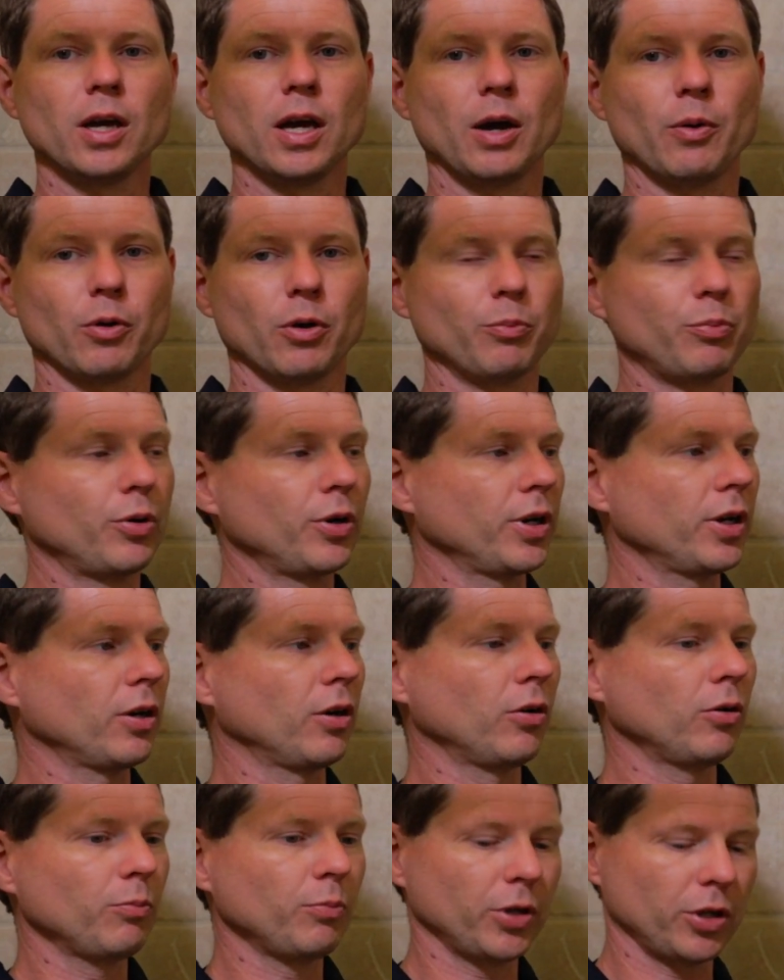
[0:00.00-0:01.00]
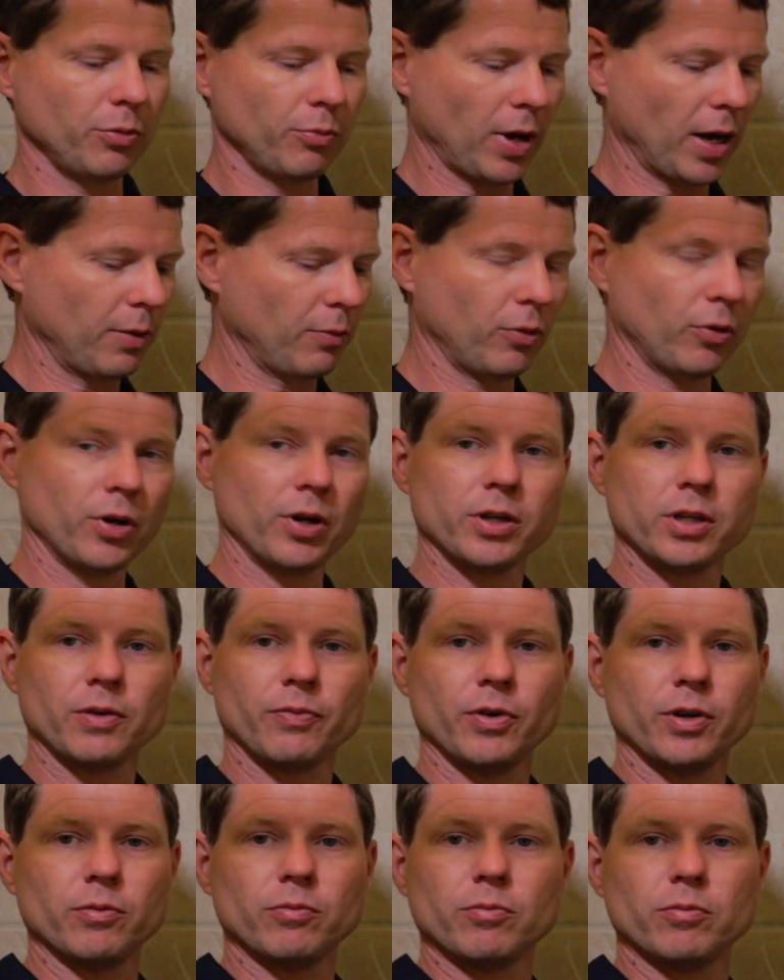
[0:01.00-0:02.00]
And we're going to put it on, but you might want a
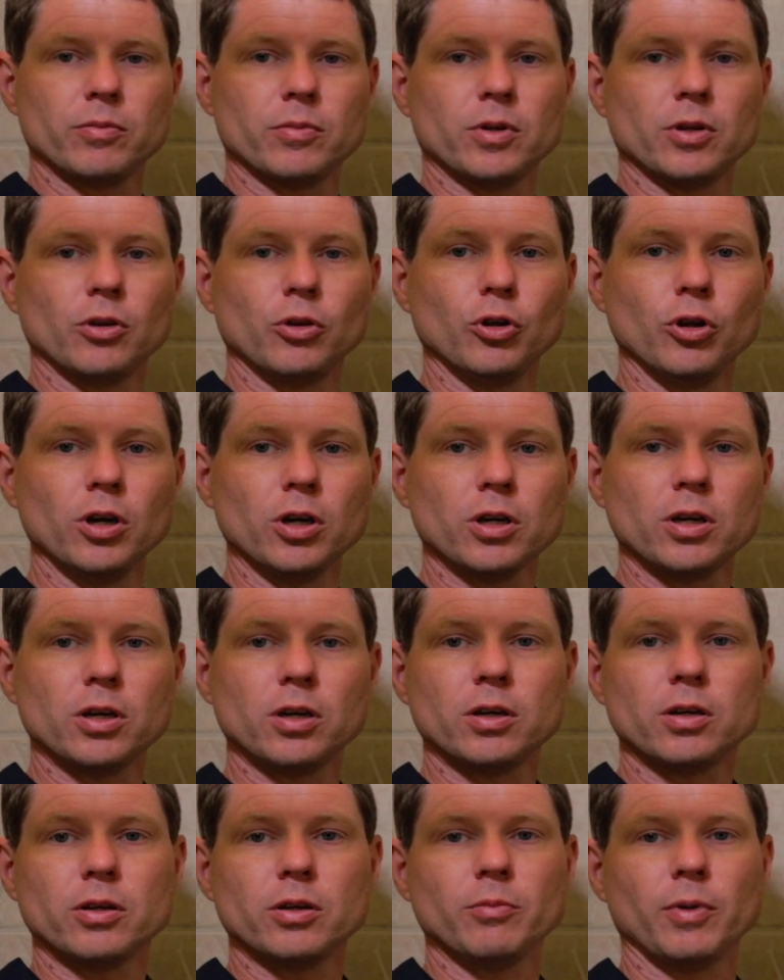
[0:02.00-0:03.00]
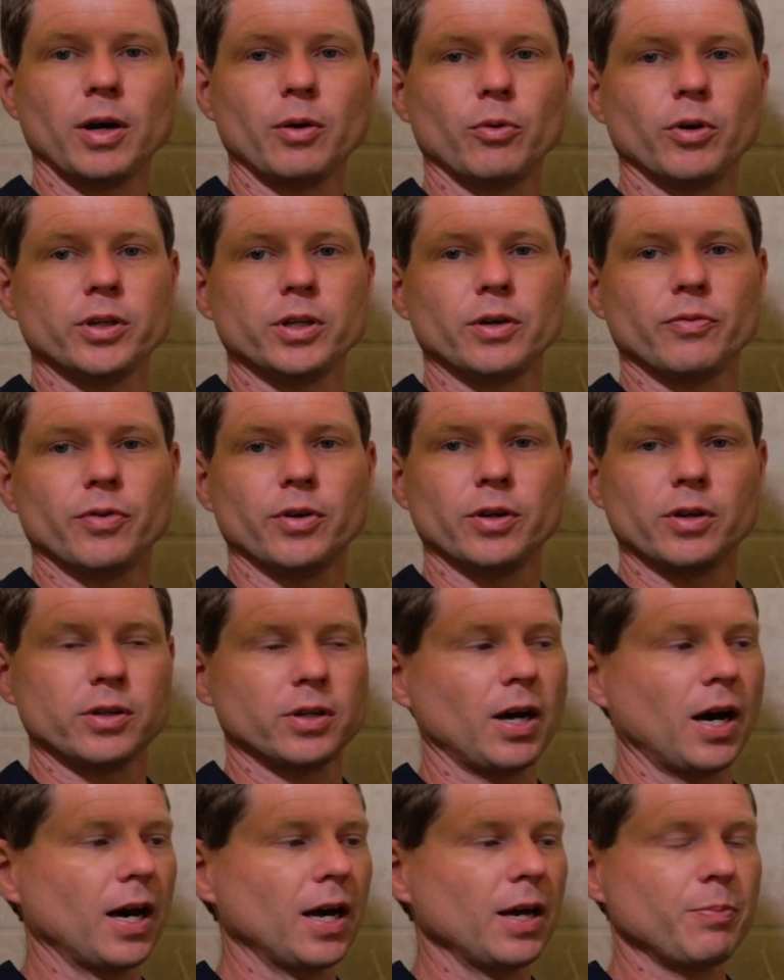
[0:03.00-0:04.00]
different look. You might want a different
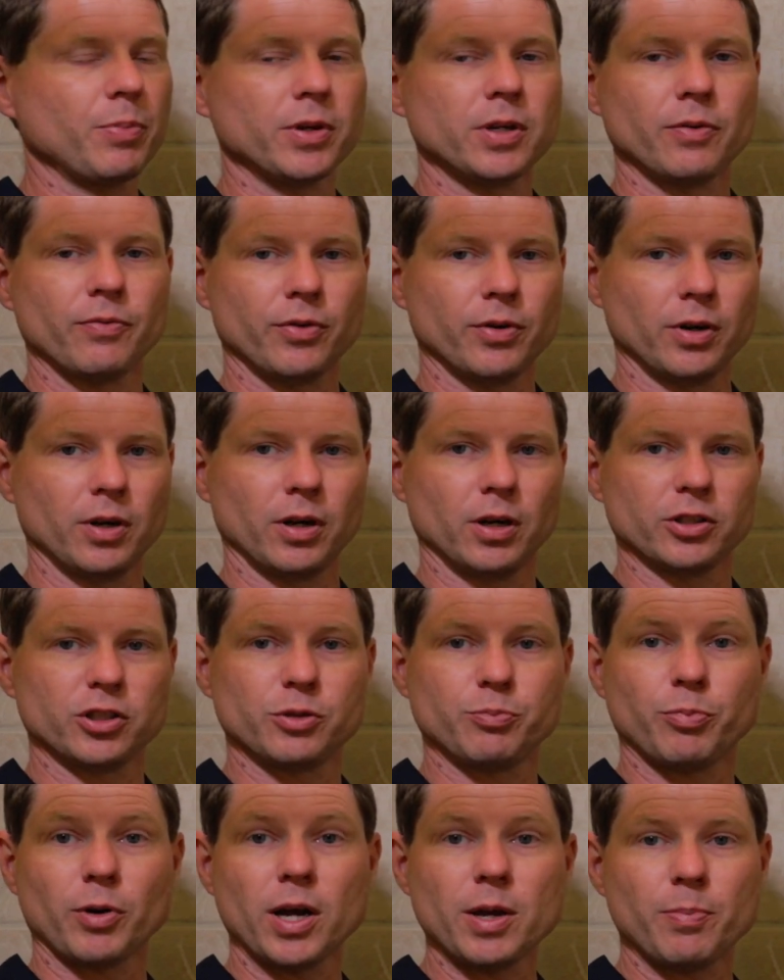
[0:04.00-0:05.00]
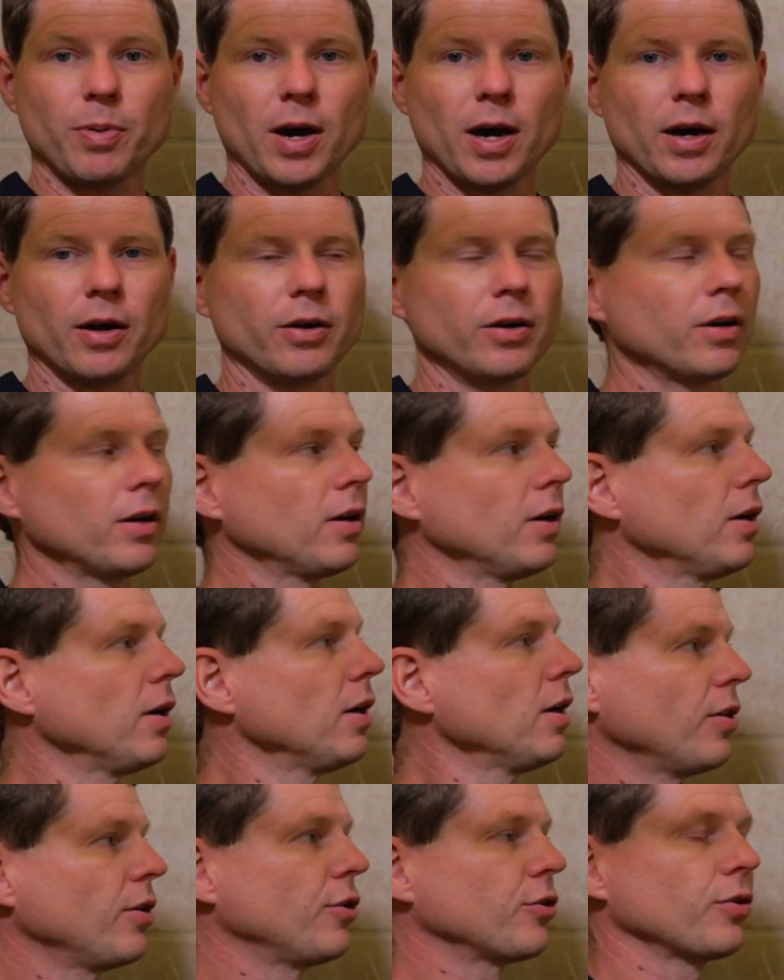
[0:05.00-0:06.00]
type, a different spray pattern.
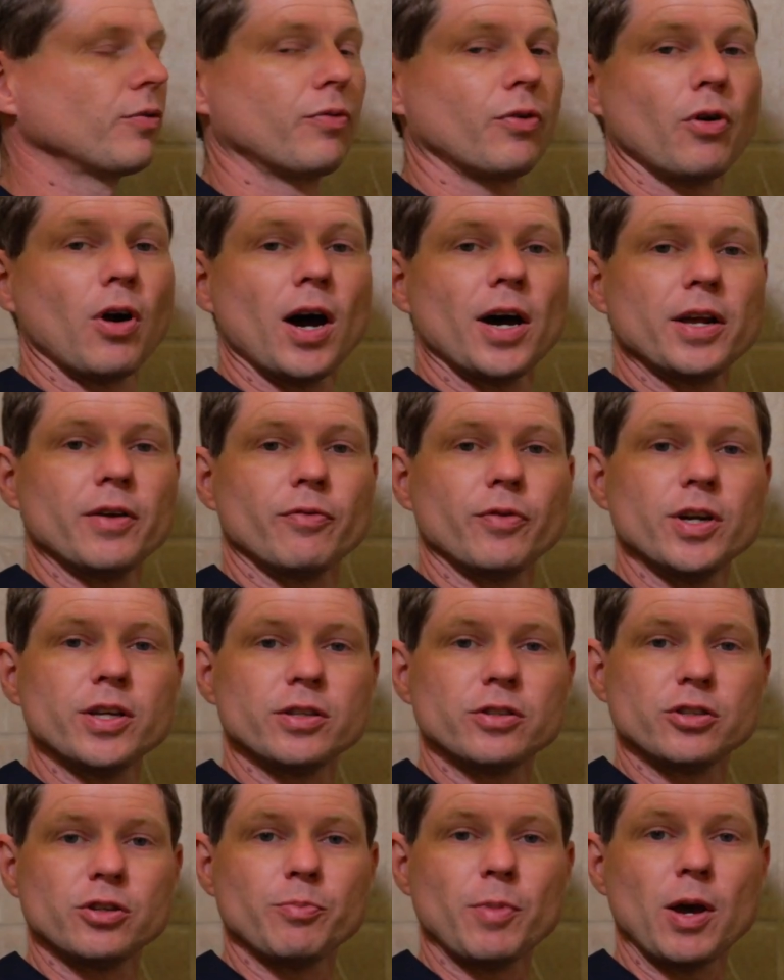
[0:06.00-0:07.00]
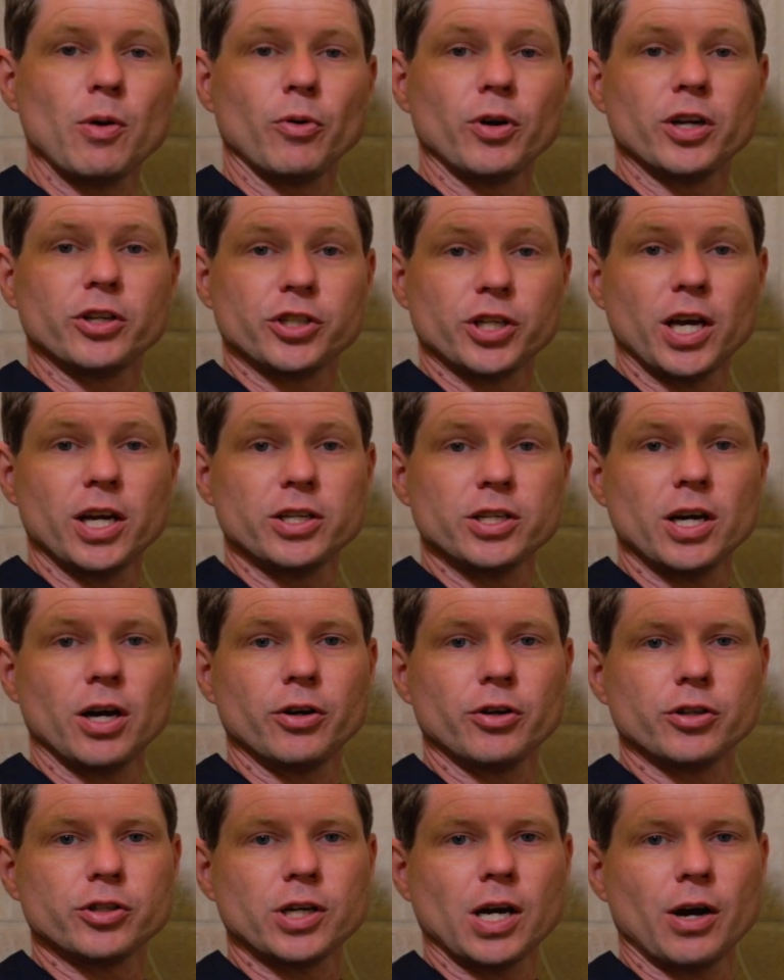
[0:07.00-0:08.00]
There's a variety of reasons you may want to change out
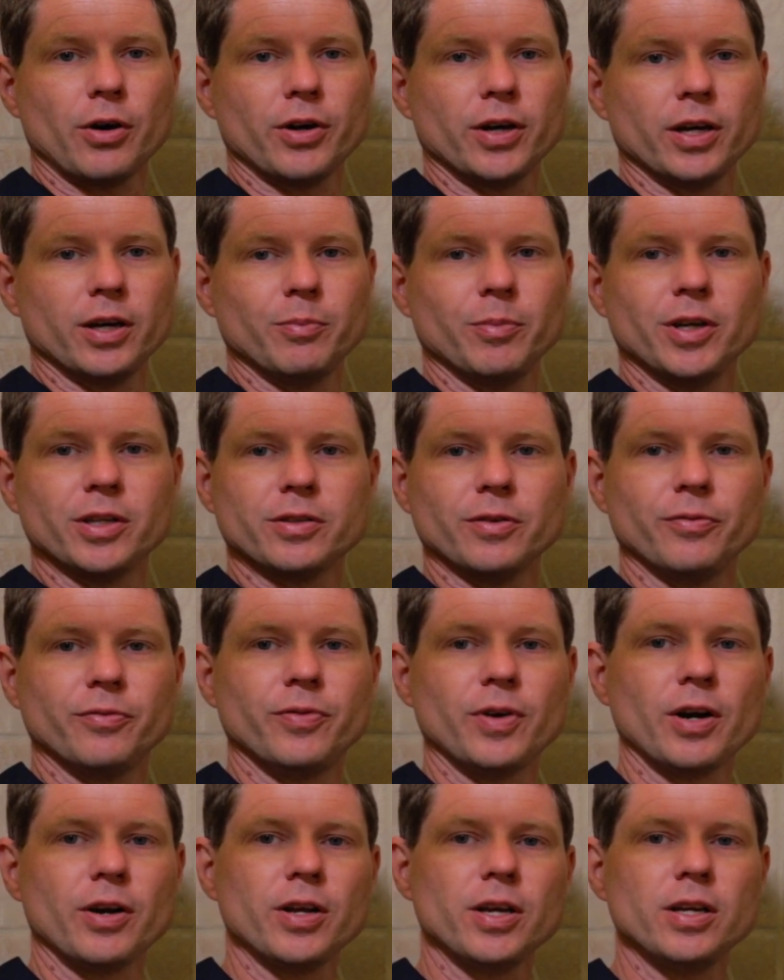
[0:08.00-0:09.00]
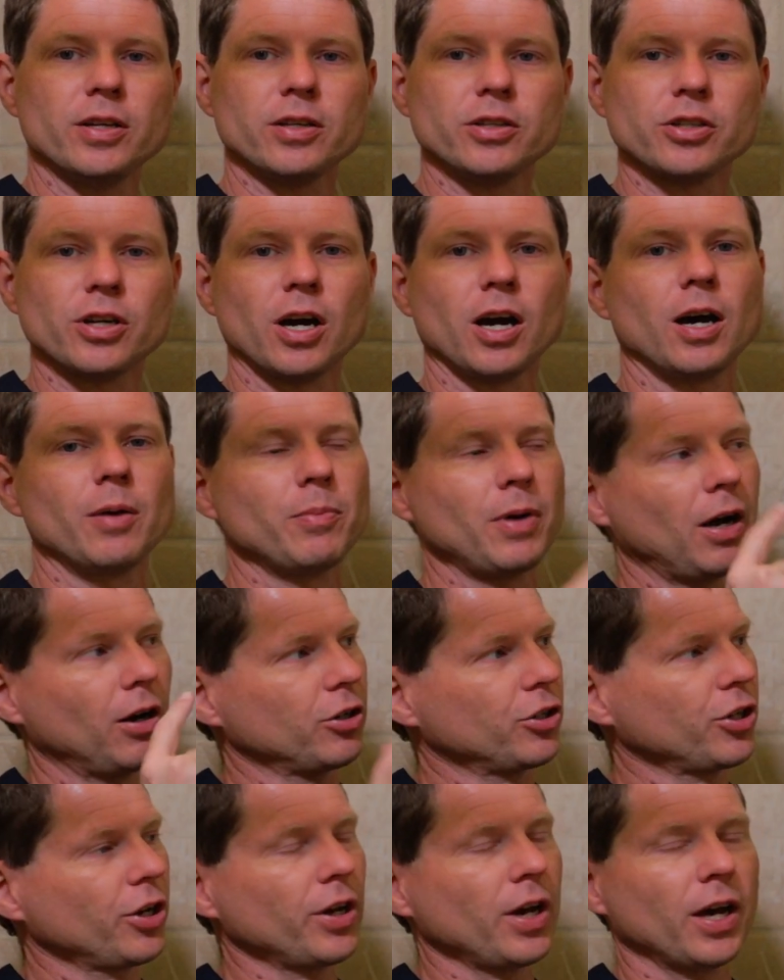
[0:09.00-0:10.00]
your shower head, but it's a very easy job. I'll
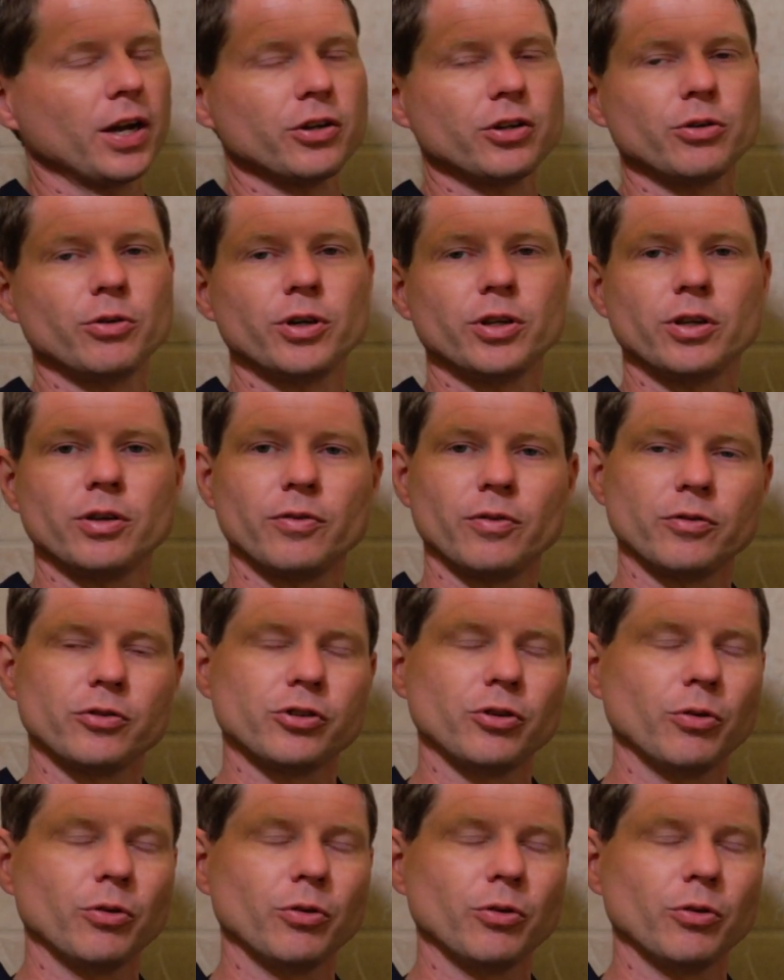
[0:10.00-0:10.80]
show you how to do it.